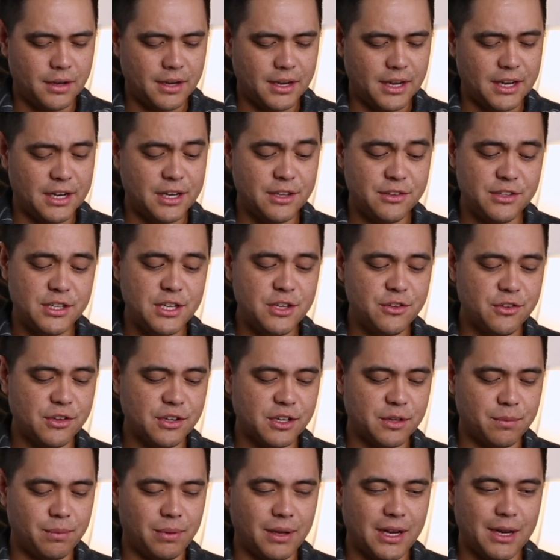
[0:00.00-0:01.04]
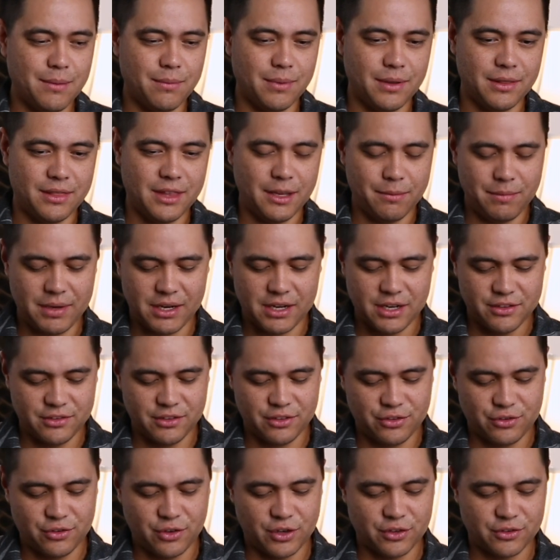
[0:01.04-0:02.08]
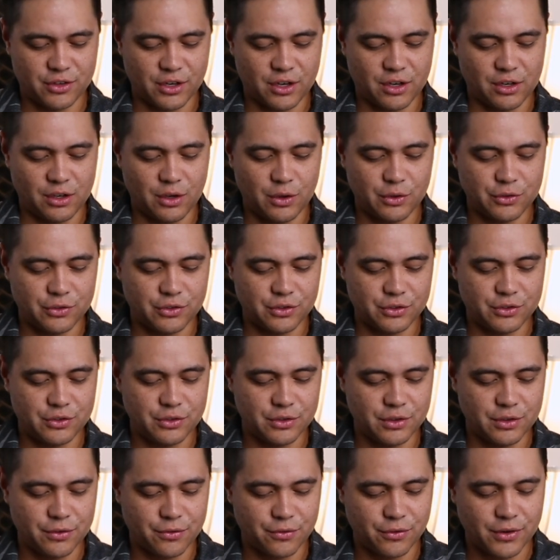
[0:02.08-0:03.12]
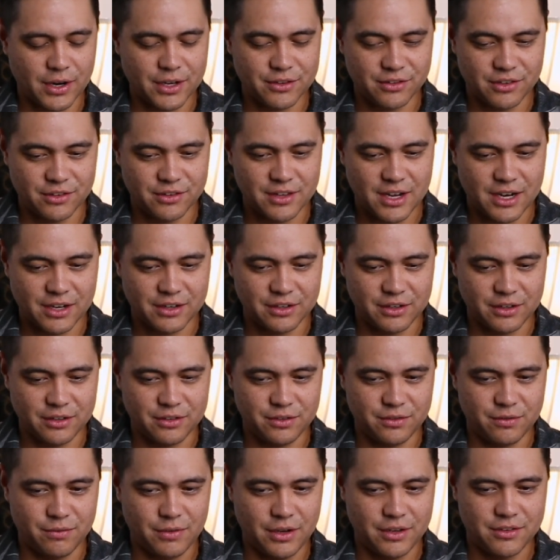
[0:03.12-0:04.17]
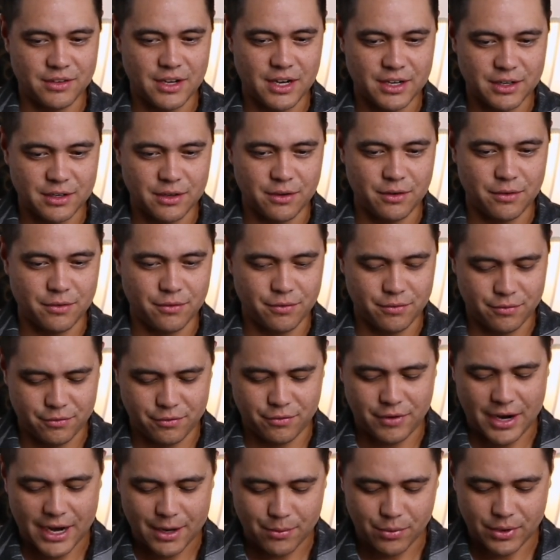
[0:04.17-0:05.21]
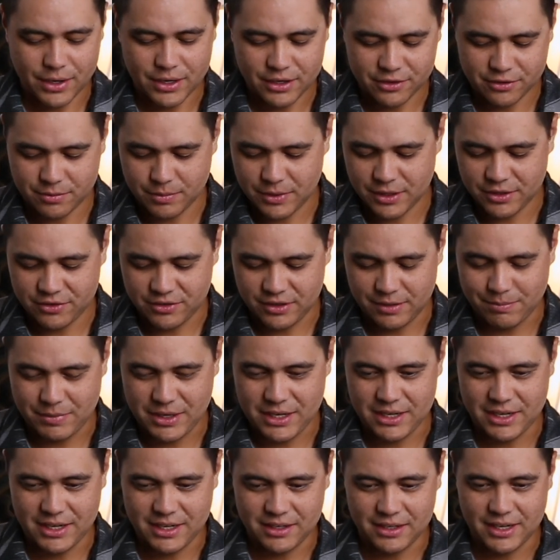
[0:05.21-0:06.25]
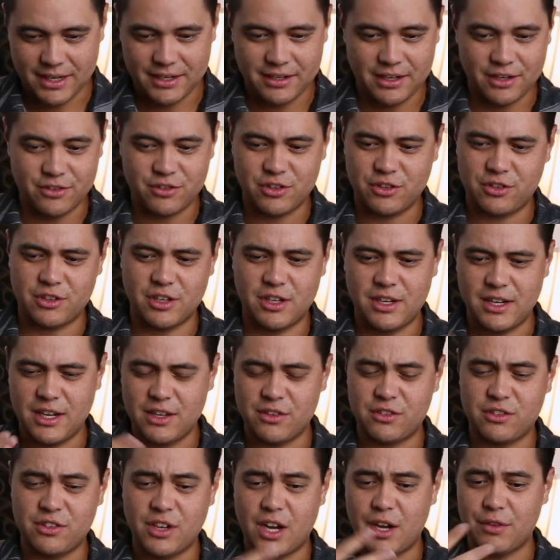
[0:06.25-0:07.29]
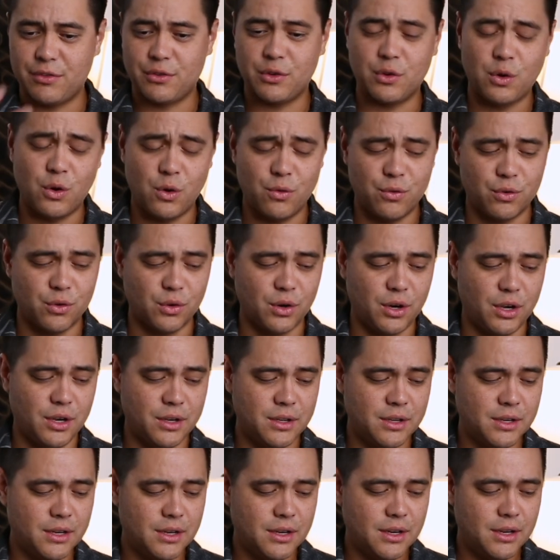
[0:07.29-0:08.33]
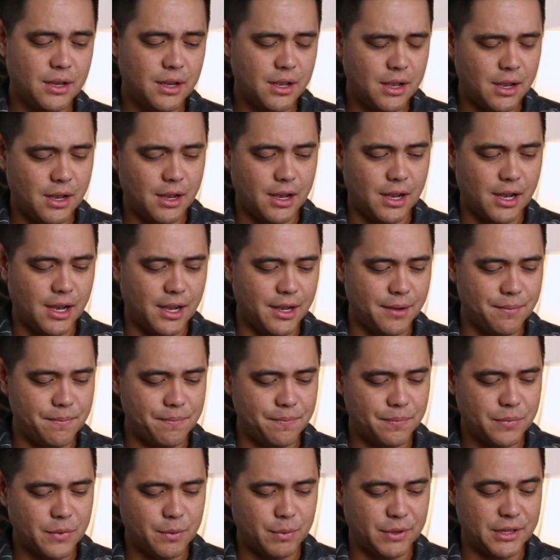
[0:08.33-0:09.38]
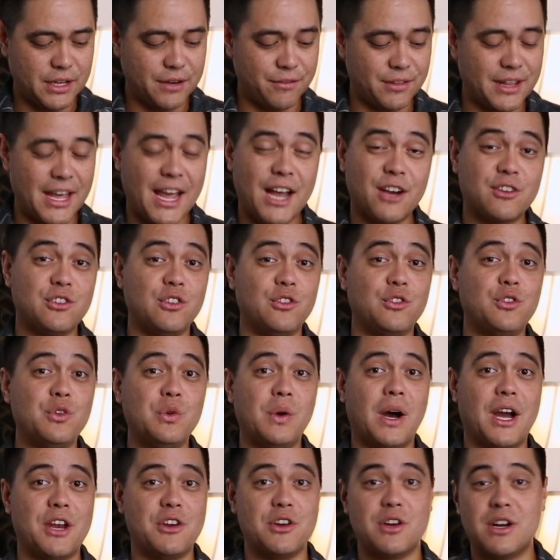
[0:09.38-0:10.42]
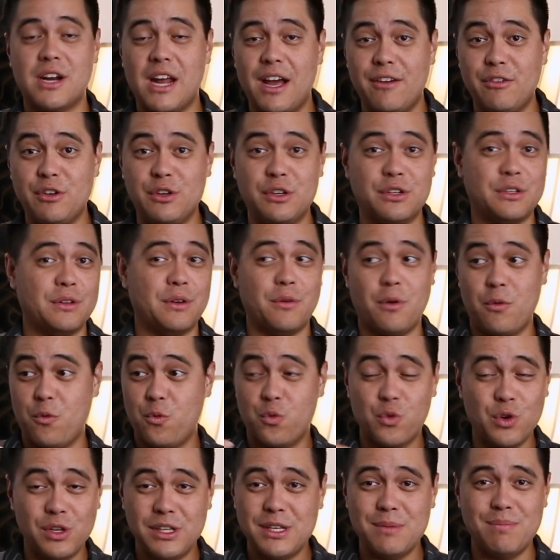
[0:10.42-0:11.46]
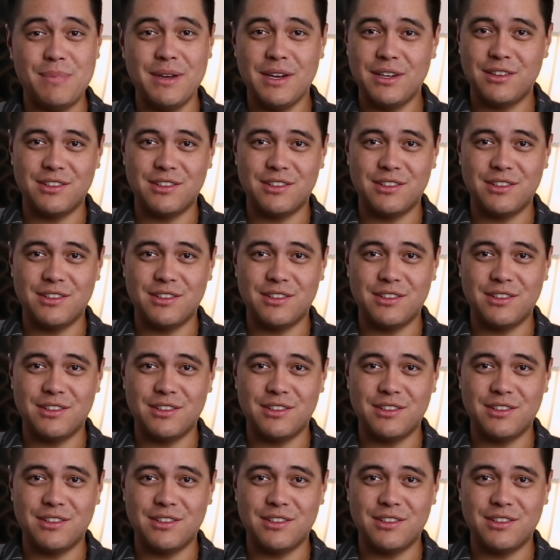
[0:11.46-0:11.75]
It is easier to play, but then because the strings are closer to the frets, it's not gonna vibrate as much, and meaning like it's just gonna get softer overall. But then if the action's too high, you're gonna have a really big